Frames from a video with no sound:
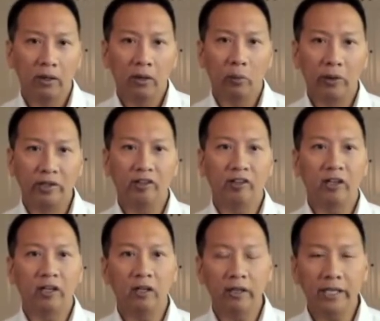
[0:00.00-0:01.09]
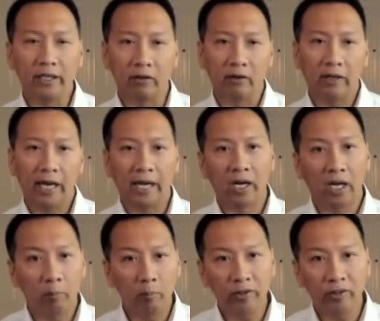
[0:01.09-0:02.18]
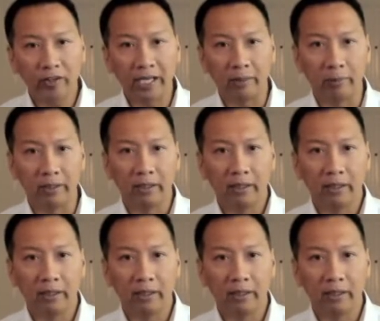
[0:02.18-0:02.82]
which is a clear and humble statement